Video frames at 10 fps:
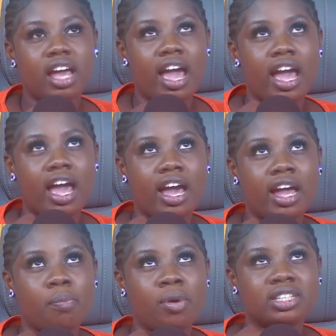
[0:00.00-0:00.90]
I
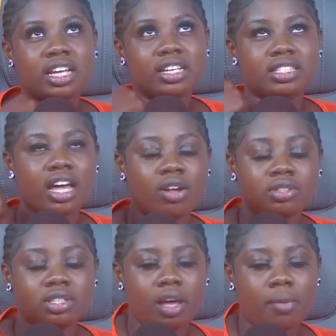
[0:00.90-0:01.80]
pointed this out to
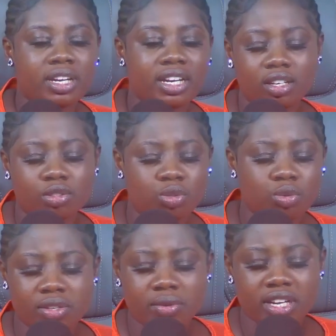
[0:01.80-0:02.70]
somebody, I think 2 or 3
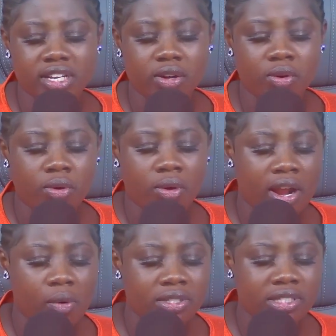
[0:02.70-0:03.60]
days ago, and I was
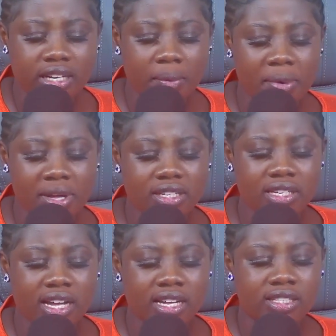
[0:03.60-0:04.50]
telling the person
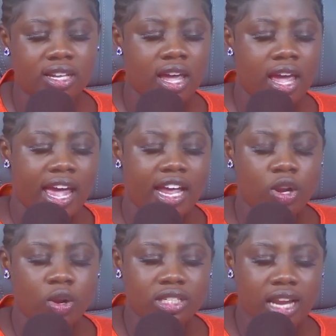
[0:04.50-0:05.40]
that it looks
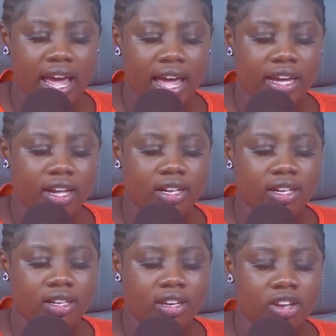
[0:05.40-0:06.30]
like
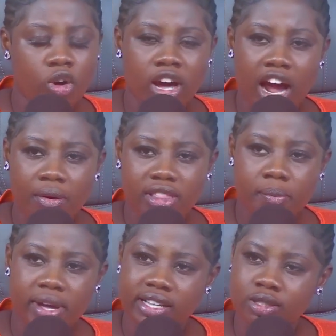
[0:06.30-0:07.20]
the algorithm
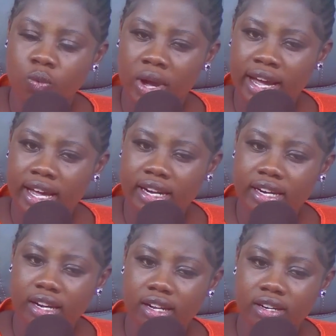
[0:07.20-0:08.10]
is working,
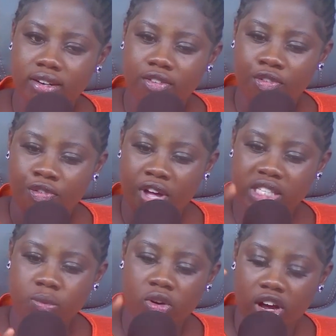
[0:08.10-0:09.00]
Facebook
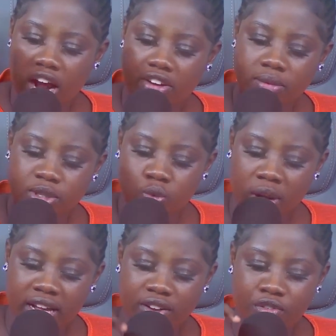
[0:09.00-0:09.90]
algorithm is working
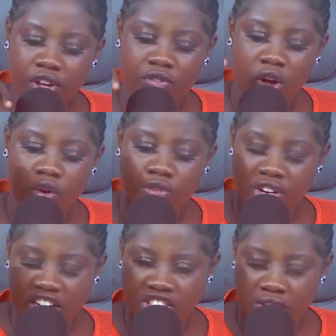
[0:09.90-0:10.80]
in favor of
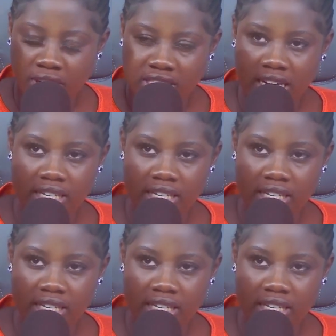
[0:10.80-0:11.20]
Nigerians lately.